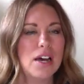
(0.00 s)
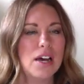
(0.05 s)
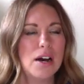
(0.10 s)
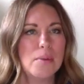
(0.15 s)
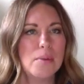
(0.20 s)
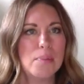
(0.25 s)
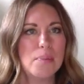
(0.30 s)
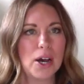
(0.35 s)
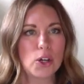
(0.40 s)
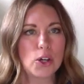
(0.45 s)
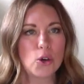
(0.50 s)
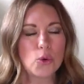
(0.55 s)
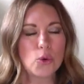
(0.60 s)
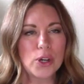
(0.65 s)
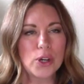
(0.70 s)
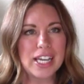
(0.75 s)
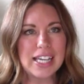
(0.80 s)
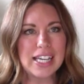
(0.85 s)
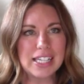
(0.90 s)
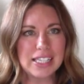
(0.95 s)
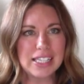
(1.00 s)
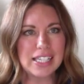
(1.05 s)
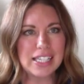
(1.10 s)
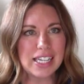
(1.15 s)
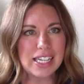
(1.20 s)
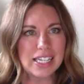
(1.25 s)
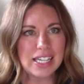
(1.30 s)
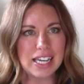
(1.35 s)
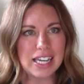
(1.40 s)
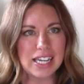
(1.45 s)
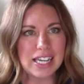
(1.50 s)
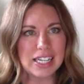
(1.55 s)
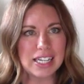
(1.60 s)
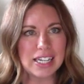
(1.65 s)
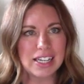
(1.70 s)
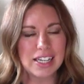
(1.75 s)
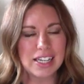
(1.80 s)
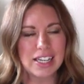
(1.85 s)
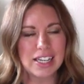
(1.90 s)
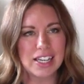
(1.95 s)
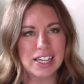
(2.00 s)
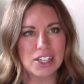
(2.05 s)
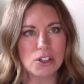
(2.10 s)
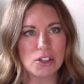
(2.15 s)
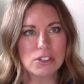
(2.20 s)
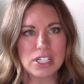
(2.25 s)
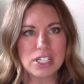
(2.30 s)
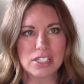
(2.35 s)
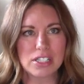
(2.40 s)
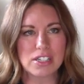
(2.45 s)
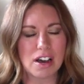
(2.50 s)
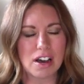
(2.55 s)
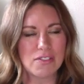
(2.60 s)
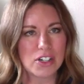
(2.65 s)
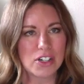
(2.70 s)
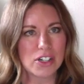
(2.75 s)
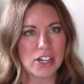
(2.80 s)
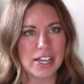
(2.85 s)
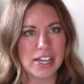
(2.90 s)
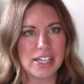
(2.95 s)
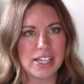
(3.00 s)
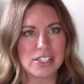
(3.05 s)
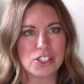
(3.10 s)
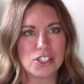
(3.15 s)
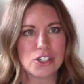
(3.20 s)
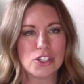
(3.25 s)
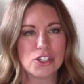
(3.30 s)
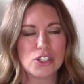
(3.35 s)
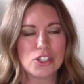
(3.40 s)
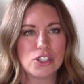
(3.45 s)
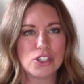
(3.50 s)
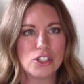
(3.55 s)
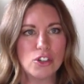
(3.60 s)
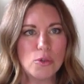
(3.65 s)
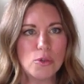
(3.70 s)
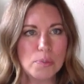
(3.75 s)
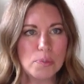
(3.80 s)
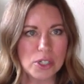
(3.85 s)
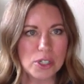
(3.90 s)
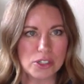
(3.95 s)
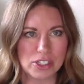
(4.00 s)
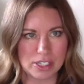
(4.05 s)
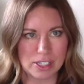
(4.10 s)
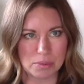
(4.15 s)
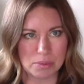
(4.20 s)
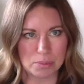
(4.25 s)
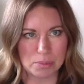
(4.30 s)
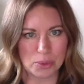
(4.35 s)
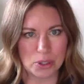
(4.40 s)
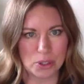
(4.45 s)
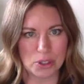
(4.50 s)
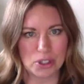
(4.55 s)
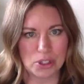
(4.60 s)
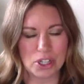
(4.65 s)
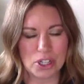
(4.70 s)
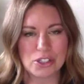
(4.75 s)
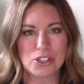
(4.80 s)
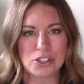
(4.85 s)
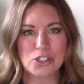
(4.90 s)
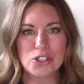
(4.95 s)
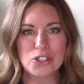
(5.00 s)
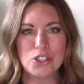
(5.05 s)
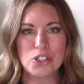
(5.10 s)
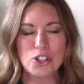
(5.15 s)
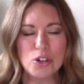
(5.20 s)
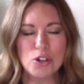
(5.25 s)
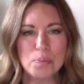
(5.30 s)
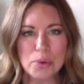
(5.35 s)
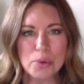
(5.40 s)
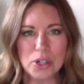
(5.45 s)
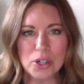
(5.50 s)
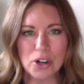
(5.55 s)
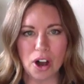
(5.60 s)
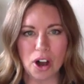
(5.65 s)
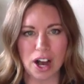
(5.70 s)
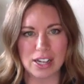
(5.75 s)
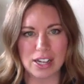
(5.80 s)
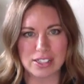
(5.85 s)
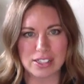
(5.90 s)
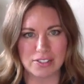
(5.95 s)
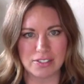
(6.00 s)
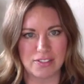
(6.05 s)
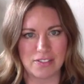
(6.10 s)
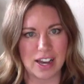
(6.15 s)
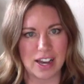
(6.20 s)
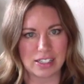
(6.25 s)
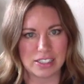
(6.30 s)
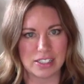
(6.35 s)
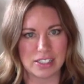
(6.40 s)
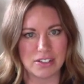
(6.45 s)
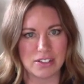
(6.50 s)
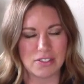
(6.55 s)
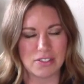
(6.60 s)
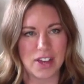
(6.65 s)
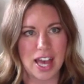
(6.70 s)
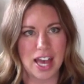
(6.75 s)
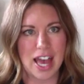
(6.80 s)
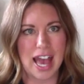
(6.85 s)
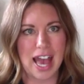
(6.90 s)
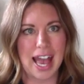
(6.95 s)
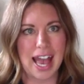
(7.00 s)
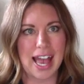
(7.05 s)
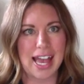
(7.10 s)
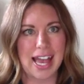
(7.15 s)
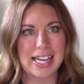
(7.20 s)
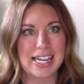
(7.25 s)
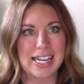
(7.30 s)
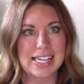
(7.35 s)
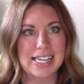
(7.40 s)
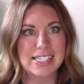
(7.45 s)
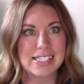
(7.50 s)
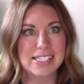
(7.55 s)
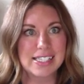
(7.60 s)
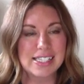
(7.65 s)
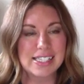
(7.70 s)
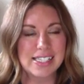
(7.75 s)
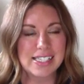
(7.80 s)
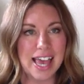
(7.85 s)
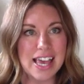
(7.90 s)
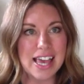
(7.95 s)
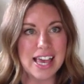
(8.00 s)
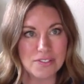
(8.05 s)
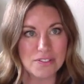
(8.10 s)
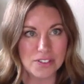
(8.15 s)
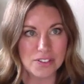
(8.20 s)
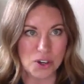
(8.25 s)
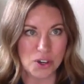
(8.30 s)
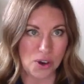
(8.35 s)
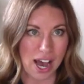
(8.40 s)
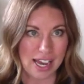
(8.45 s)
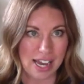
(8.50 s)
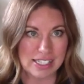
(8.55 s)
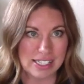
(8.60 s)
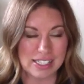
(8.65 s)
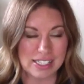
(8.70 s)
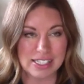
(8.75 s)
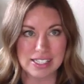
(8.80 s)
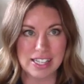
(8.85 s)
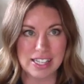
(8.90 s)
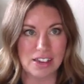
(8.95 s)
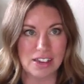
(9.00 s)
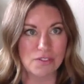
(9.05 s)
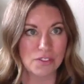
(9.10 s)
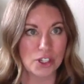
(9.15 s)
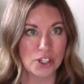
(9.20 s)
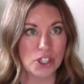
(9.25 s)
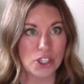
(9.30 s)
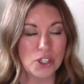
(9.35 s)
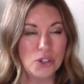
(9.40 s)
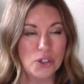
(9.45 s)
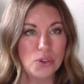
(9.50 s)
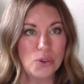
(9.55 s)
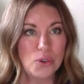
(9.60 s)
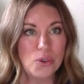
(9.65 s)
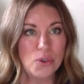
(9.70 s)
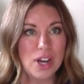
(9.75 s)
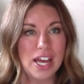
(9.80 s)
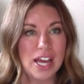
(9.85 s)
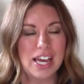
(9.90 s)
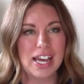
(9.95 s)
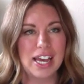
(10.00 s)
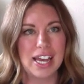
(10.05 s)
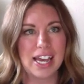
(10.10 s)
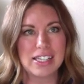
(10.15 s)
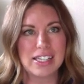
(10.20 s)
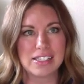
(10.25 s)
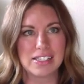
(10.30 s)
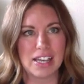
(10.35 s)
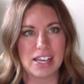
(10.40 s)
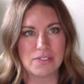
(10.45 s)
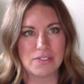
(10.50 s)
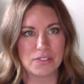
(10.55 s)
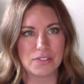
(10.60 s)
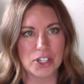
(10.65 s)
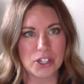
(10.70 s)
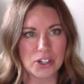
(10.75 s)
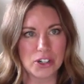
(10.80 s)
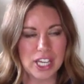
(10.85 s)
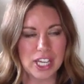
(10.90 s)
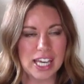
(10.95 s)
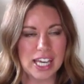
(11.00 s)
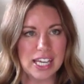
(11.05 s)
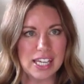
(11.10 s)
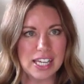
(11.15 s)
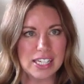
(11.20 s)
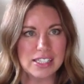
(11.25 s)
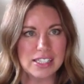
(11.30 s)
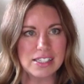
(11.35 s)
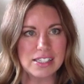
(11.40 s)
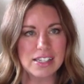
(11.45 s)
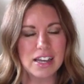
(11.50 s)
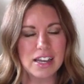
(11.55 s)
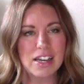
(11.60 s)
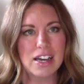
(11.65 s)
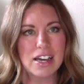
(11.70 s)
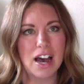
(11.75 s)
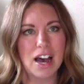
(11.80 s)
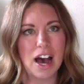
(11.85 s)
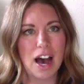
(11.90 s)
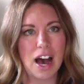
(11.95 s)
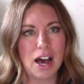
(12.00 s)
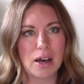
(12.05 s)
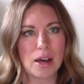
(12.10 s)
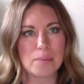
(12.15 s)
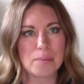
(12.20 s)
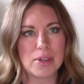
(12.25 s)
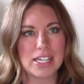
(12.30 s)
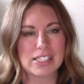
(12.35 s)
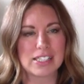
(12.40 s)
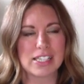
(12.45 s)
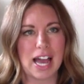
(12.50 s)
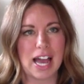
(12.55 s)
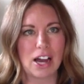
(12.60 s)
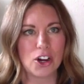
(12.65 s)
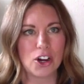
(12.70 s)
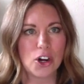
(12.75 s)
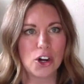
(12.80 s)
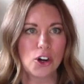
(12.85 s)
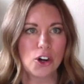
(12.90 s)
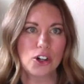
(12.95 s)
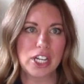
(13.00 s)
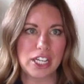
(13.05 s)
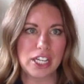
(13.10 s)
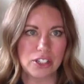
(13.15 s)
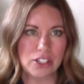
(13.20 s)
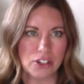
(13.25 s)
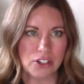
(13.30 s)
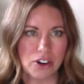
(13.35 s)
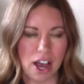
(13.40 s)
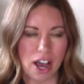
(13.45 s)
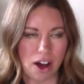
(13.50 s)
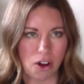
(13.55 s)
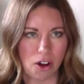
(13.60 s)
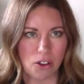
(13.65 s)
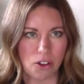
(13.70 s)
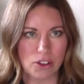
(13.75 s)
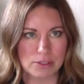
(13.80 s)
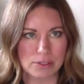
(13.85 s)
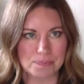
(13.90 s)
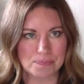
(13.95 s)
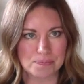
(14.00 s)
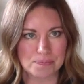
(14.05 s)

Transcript: But green cleaning, you'll discover, is super simple, super cost effective, and safe, you guys. It's safe for you, it's safe for your kids, it's not hurting your health.